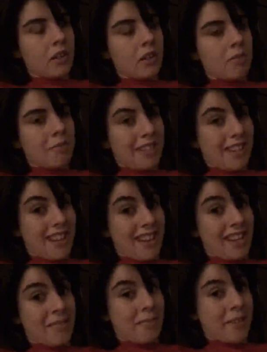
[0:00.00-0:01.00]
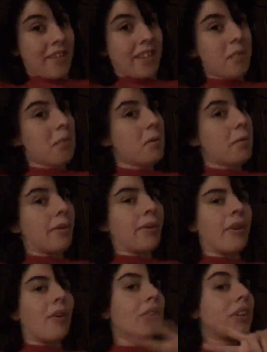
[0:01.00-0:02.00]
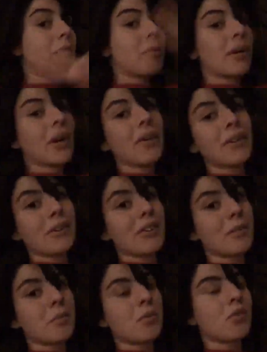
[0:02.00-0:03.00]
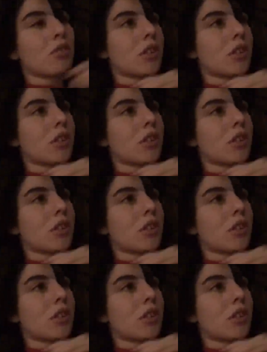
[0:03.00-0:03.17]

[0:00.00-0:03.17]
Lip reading: my dad, me, and my brother are all gonna pick out a Christmas tree.